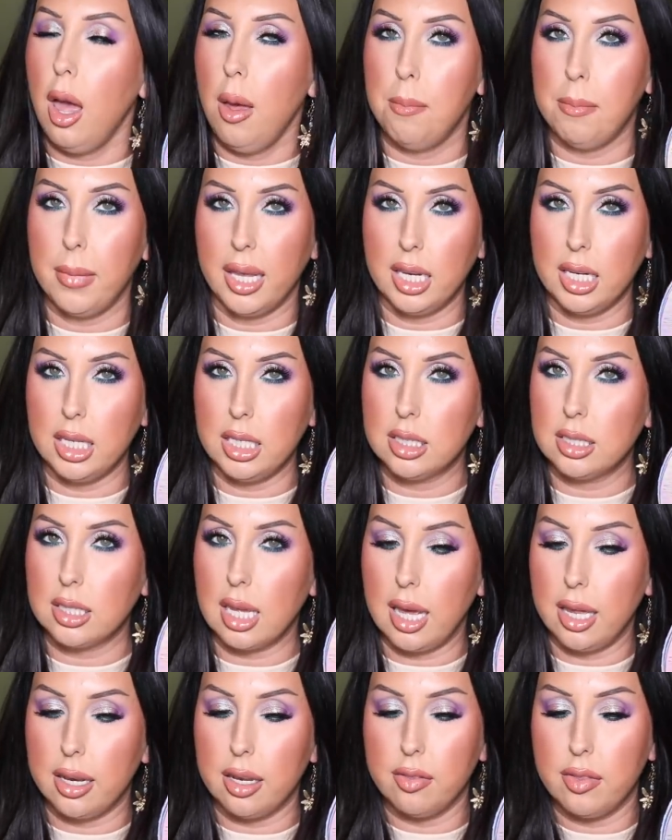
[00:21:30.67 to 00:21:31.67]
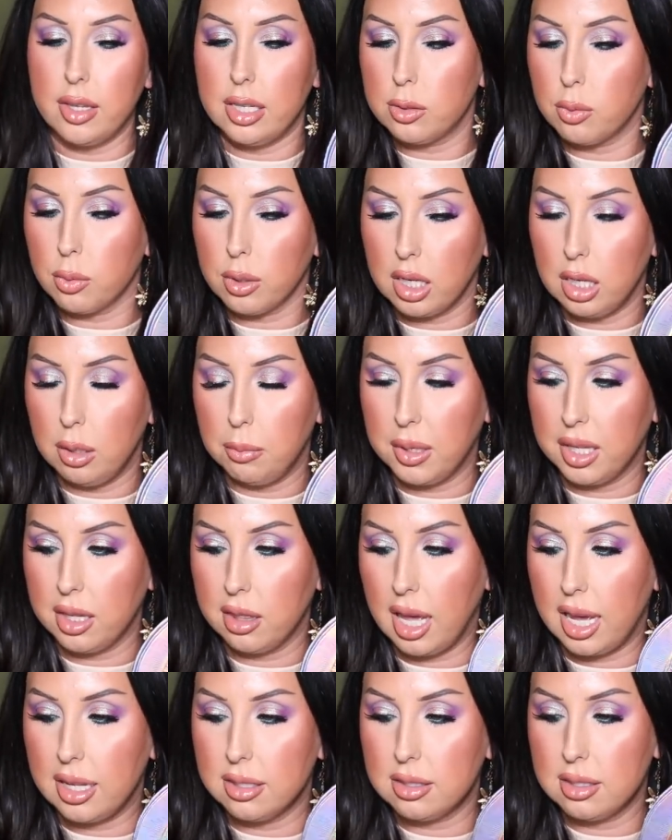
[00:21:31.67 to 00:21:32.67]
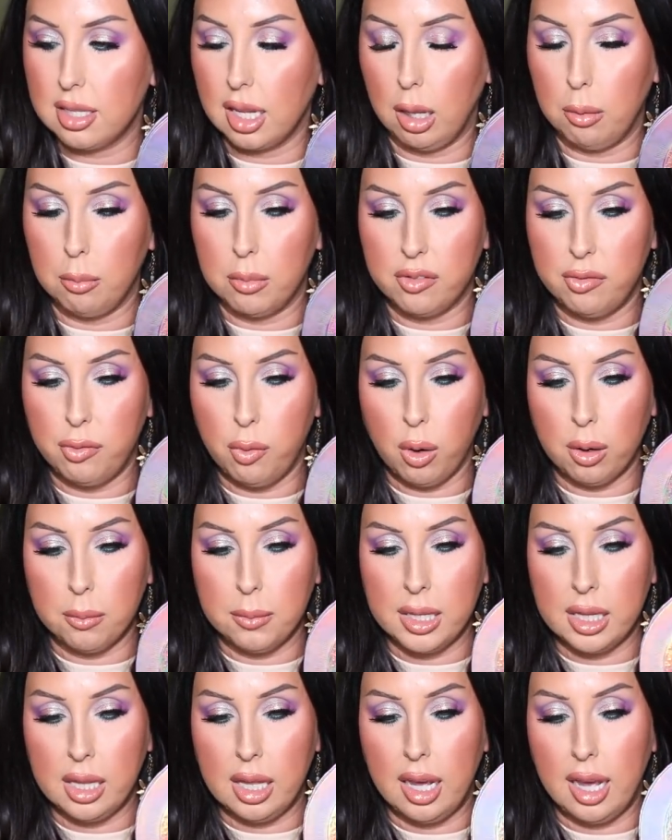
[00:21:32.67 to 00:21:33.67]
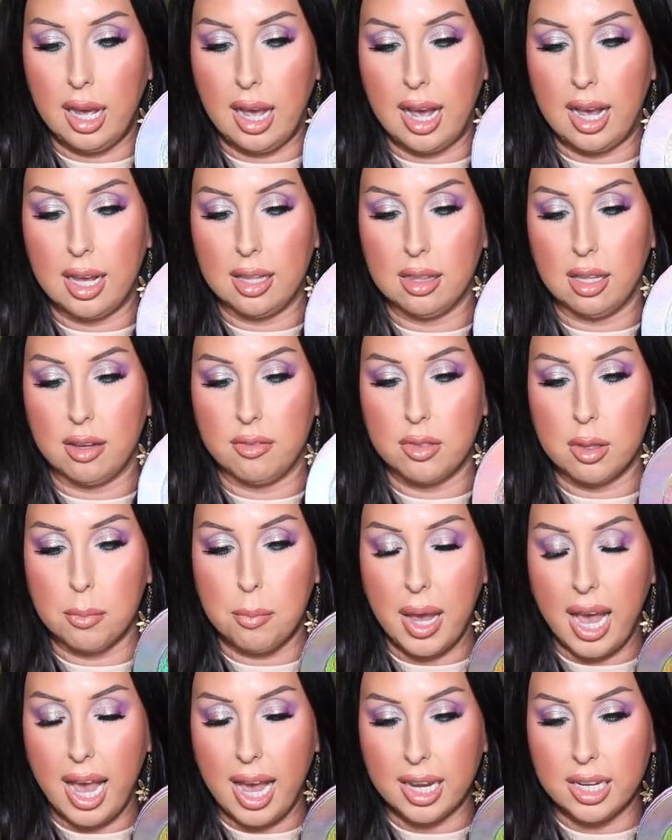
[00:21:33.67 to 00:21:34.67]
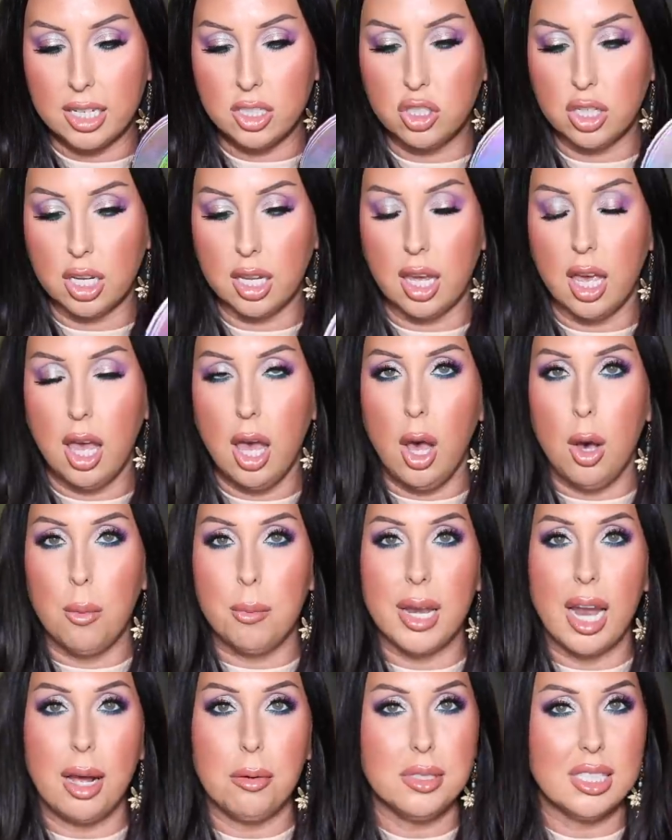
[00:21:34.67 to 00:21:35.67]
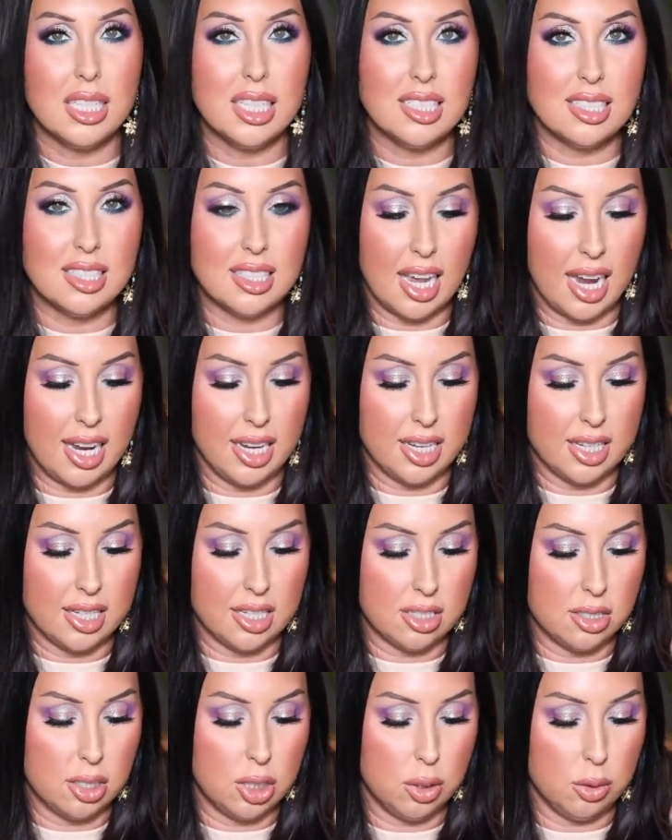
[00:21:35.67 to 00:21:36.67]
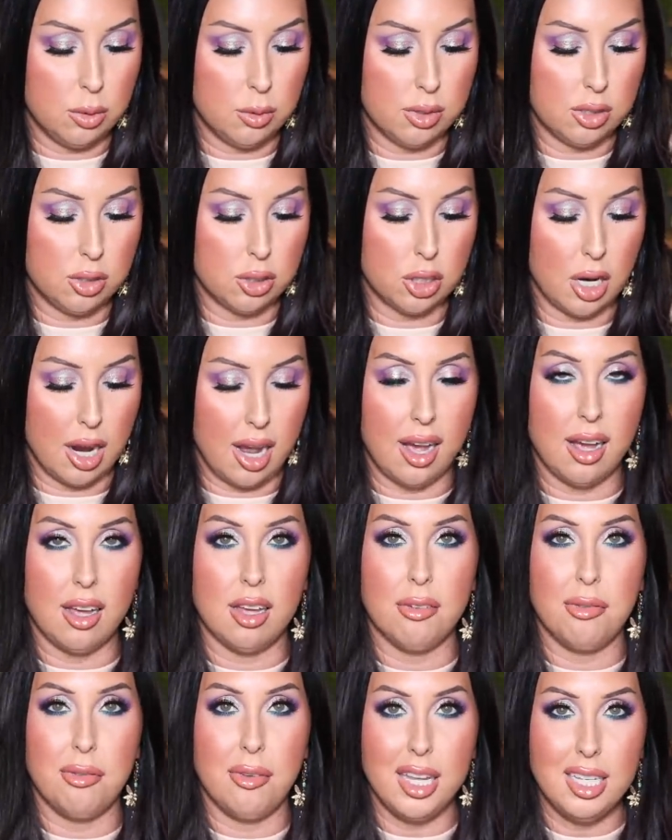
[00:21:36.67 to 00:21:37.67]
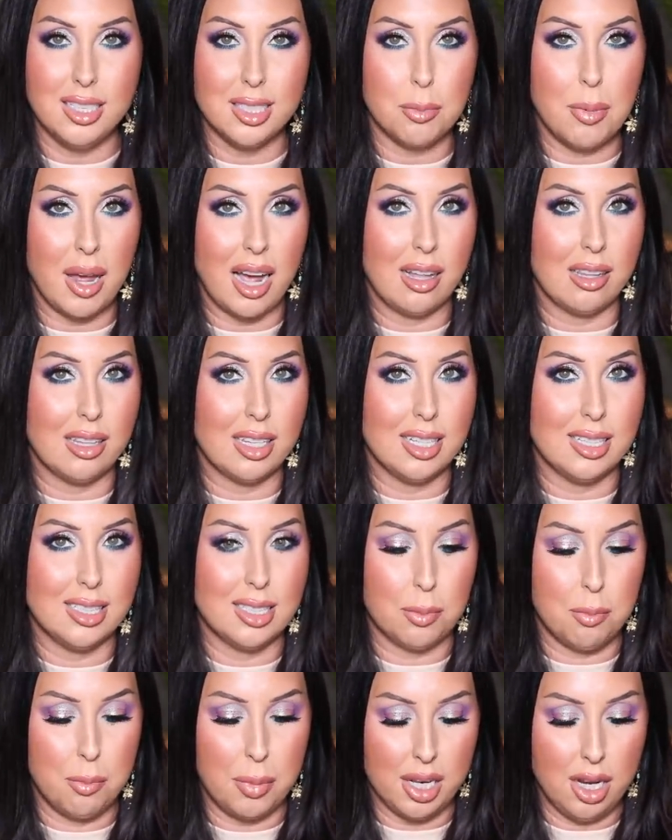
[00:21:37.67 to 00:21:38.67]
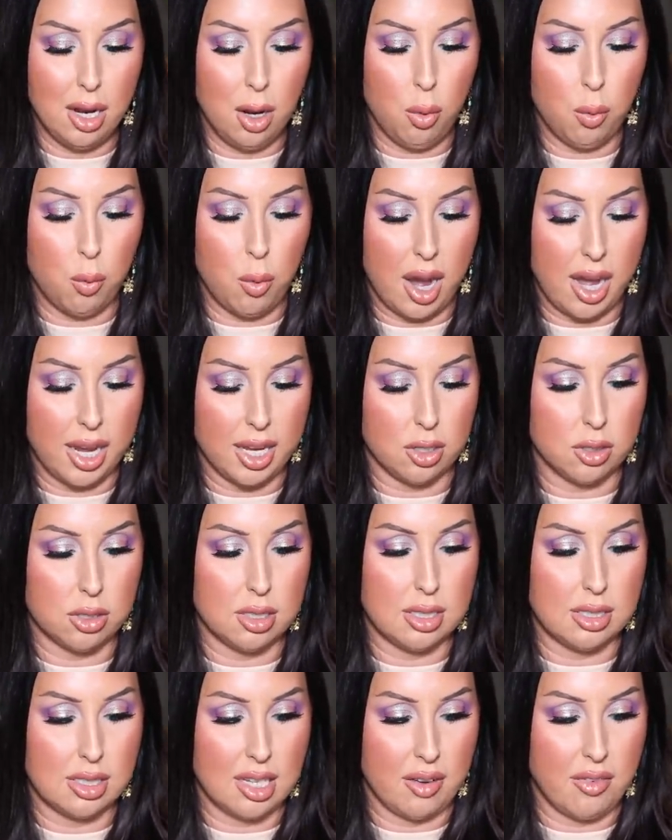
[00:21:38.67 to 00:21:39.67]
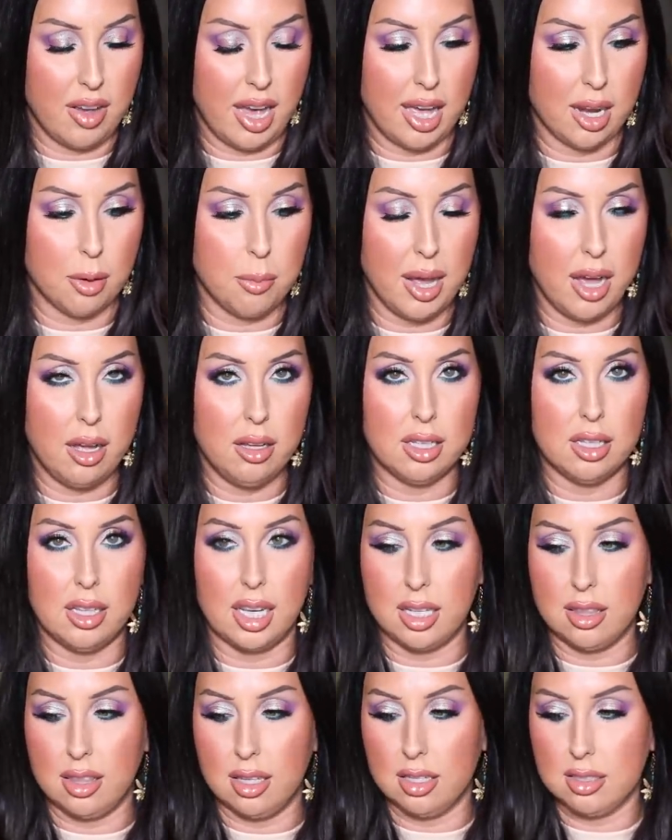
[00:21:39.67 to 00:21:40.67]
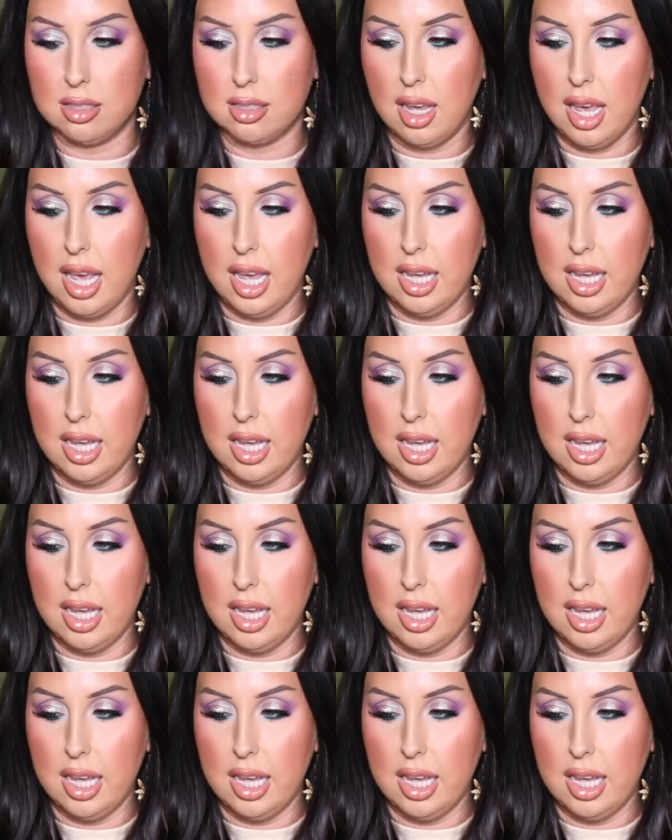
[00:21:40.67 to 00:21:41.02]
Manny said these were going to be that same formula. I love the packaging, but I was excited to try a face palette. It's been a while since I've had a palette like this.